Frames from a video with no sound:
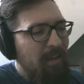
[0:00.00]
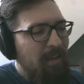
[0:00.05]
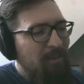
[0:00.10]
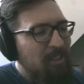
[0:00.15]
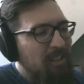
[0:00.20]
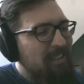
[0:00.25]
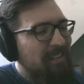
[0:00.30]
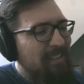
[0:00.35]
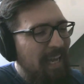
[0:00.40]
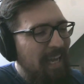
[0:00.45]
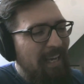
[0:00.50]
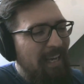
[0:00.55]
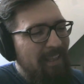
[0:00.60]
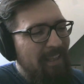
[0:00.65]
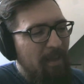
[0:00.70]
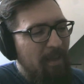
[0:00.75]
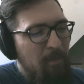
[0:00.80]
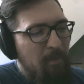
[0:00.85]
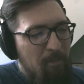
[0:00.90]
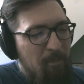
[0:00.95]
saying
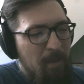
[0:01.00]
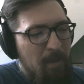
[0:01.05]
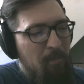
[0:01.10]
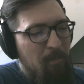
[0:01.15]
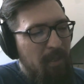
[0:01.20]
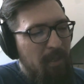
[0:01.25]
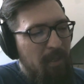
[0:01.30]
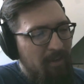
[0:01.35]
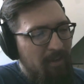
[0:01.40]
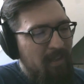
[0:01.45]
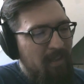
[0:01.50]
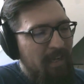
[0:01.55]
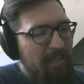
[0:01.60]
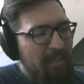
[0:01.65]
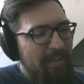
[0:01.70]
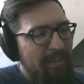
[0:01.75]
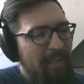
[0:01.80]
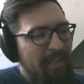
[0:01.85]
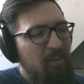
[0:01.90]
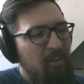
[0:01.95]
them, if people hear
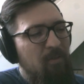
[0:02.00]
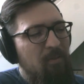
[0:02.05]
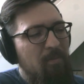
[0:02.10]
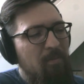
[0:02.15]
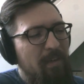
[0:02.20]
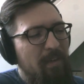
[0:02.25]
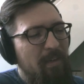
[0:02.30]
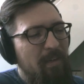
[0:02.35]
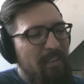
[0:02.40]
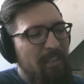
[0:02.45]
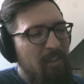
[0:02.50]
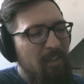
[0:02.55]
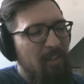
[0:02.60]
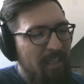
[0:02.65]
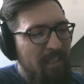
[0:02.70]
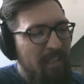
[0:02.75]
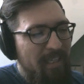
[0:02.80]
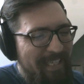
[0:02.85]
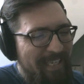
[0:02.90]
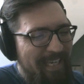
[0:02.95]
that, they don't
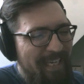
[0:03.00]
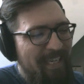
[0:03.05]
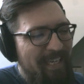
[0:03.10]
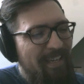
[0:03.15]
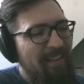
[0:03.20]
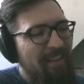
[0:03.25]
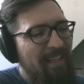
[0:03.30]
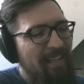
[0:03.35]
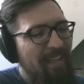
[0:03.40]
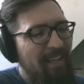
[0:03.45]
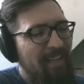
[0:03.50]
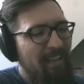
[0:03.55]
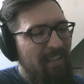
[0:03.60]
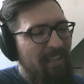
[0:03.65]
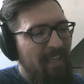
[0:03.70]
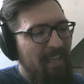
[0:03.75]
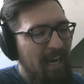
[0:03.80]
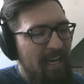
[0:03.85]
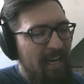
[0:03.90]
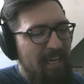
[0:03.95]
necessarily get
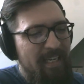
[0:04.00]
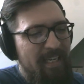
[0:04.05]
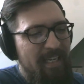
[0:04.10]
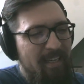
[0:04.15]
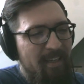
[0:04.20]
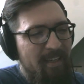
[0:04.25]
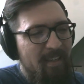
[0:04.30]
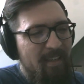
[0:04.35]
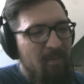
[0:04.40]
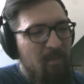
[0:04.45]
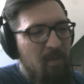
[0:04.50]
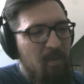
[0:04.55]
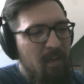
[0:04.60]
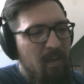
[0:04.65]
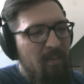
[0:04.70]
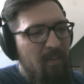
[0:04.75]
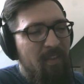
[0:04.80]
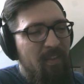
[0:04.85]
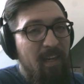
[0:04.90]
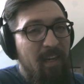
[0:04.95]
the idea
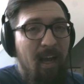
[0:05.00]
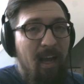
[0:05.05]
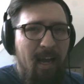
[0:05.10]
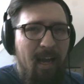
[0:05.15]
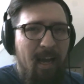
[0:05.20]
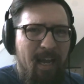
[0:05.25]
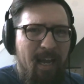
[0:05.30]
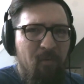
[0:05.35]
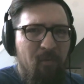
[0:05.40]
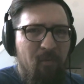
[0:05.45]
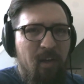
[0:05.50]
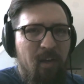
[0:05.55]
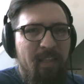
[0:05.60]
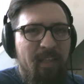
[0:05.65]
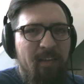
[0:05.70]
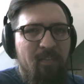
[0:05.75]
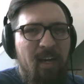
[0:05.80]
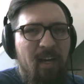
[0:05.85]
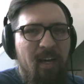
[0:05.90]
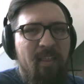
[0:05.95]
that I have when I
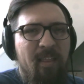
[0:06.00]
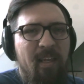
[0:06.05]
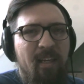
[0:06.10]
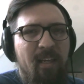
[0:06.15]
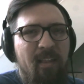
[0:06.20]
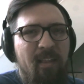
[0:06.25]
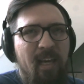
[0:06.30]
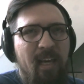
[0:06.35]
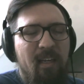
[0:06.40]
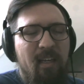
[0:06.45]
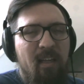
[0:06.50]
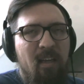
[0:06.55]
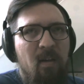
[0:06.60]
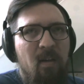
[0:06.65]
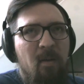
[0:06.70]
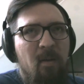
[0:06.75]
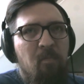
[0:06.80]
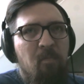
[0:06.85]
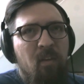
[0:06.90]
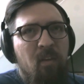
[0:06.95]
think of it. I think that
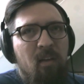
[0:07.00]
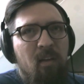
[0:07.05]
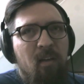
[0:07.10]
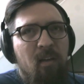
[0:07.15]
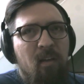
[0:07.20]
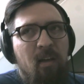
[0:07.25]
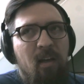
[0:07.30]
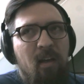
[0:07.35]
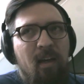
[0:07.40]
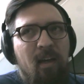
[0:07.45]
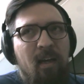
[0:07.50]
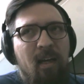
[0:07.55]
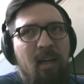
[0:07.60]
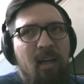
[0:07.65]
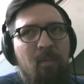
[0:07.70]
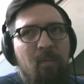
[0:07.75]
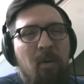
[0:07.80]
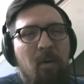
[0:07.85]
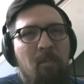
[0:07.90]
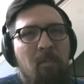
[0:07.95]

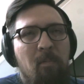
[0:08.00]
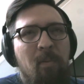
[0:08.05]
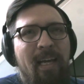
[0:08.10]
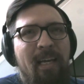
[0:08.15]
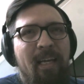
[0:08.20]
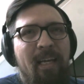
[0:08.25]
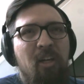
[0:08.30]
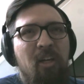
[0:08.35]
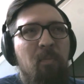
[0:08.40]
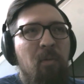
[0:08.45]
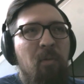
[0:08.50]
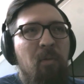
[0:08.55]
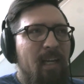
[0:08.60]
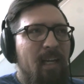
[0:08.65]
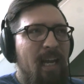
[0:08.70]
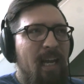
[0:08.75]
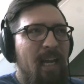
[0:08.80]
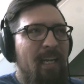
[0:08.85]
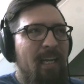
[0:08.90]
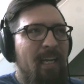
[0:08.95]
by
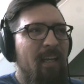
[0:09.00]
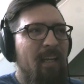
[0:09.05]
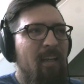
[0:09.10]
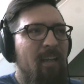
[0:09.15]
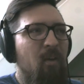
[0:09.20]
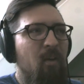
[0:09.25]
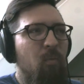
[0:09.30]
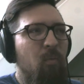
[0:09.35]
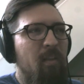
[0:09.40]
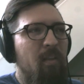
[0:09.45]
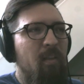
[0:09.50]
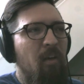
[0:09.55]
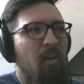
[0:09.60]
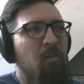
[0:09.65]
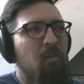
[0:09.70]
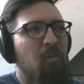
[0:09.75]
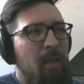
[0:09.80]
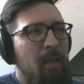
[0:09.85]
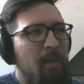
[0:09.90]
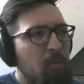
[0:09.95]
communicating with
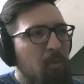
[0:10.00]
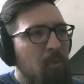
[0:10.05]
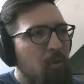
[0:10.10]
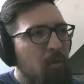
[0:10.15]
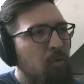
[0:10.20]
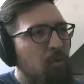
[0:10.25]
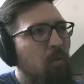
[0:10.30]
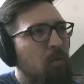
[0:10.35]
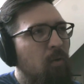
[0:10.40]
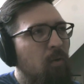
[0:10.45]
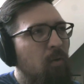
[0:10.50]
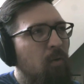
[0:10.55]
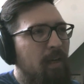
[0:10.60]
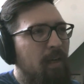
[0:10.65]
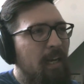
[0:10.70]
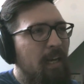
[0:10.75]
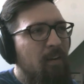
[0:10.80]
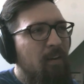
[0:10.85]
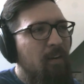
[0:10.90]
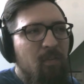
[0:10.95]
other people who are
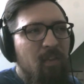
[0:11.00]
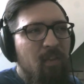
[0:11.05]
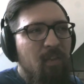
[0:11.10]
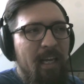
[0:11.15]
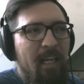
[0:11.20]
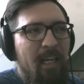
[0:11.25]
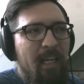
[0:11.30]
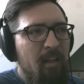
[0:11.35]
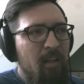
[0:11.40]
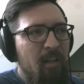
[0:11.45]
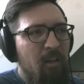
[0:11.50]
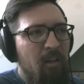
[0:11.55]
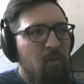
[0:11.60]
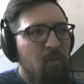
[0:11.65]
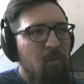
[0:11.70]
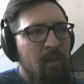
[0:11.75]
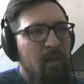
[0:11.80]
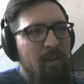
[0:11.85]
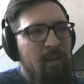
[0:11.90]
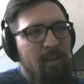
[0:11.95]
kind of like
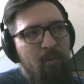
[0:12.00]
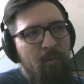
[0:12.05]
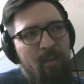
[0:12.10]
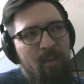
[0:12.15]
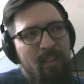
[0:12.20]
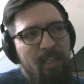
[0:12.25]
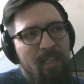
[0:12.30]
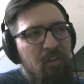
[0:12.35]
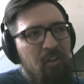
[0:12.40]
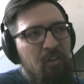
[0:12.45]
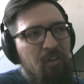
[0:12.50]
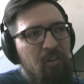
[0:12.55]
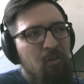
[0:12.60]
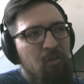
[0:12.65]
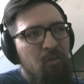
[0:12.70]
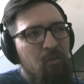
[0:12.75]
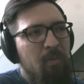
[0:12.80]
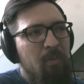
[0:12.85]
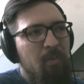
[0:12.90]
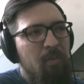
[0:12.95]
you in what they
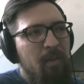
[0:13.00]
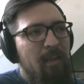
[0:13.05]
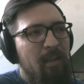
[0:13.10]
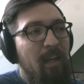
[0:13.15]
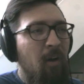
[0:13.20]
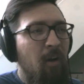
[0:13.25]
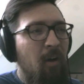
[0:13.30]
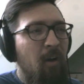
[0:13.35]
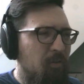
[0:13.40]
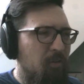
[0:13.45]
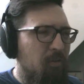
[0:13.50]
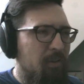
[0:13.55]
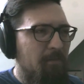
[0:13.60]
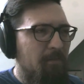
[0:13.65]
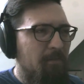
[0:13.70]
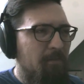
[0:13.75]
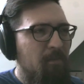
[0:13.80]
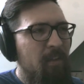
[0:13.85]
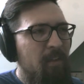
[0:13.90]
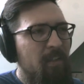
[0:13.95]
do, but also
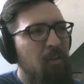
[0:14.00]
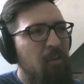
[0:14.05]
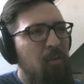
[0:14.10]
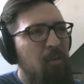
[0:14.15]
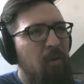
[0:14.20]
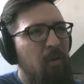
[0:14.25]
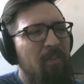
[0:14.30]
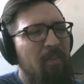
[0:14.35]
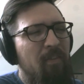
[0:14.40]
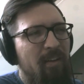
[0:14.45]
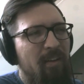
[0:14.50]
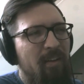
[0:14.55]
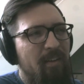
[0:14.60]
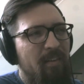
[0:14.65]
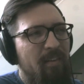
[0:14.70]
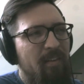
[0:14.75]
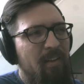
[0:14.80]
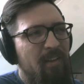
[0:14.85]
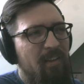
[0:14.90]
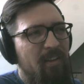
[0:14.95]
different, you have
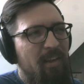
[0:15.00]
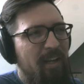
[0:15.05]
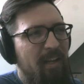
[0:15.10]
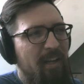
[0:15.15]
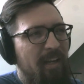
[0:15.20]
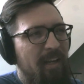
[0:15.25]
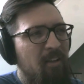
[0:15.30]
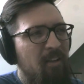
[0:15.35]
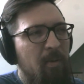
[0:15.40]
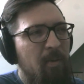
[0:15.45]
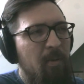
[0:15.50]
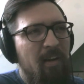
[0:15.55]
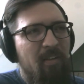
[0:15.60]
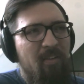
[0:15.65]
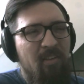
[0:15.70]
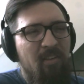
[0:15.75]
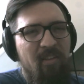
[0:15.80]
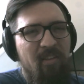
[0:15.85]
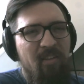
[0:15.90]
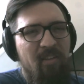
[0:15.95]
this
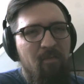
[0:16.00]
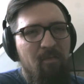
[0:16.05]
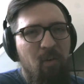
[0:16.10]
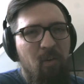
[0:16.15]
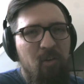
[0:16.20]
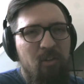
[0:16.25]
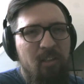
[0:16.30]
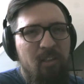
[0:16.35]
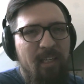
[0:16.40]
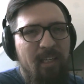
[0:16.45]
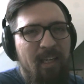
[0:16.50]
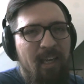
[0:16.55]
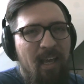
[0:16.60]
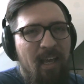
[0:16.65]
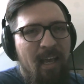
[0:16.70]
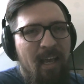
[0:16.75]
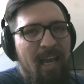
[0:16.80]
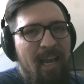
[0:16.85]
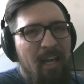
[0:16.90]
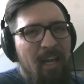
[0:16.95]
experience, this diversity,
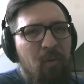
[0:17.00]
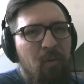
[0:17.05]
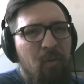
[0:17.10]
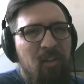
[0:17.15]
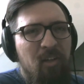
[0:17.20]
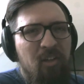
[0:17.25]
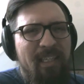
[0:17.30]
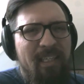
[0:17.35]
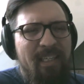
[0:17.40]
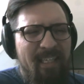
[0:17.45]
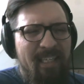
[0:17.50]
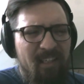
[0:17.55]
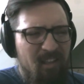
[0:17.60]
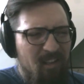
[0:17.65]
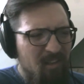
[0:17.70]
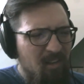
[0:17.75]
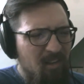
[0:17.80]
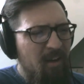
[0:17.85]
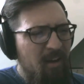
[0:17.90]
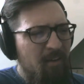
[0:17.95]
and you actually get a
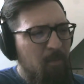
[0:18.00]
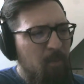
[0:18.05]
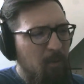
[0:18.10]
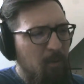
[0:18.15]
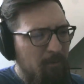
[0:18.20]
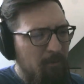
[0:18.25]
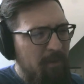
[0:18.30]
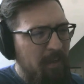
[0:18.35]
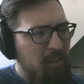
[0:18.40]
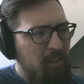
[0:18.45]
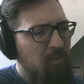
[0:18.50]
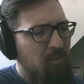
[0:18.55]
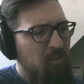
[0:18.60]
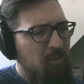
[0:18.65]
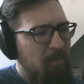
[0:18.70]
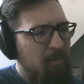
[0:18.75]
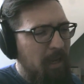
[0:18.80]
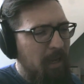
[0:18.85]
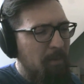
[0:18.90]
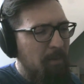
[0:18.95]
lot of
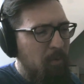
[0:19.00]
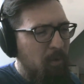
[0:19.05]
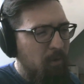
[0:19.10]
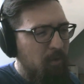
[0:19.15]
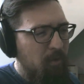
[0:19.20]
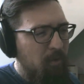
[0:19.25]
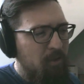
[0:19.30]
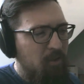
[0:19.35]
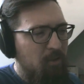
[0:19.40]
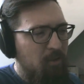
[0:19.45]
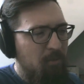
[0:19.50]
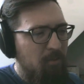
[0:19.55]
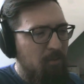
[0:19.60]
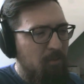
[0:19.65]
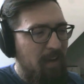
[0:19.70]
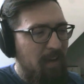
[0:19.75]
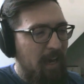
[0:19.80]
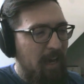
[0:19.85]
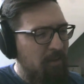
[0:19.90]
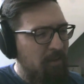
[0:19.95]
professional and personal
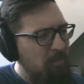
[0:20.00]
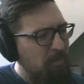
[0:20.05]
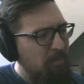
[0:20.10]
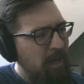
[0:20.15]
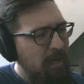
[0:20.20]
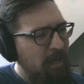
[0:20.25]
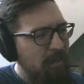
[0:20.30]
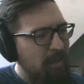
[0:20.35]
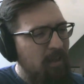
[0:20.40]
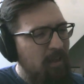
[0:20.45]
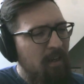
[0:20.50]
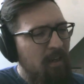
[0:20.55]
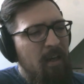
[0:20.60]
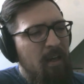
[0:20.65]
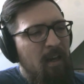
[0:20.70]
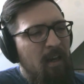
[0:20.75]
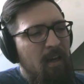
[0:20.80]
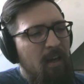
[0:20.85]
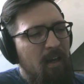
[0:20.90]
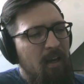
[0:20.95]
value back.
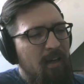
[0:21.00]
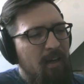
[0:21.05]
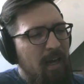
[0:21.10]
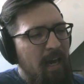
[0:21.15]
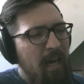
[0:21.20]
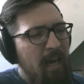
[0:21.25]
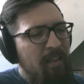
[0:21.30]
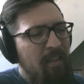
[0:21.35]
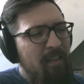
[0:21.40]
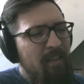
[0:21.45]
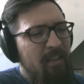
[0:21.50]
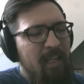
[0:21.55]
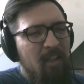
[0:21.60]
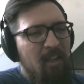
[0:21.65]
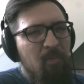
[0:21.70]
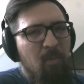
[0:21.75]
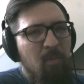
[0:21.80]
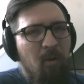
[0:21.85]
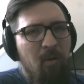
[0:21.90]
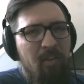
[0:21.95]
I think that
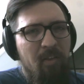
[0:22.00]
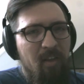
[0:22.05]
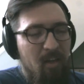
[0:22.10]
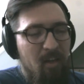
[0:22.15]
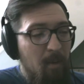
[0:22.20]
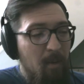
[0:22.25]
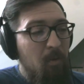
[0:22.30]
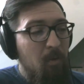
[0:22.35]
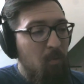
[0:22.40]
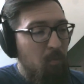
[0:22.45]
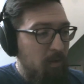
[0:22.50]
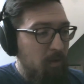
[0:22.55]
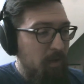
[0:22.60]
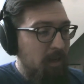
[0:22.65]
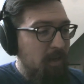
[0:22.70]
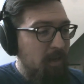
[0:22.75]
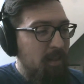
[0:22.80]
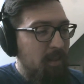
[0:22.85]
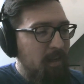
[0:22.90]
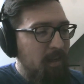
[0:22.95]
that's probably the number one
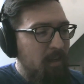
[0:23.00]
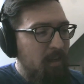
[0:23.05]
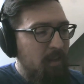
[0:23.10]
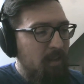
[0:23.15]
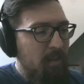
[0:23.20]
thing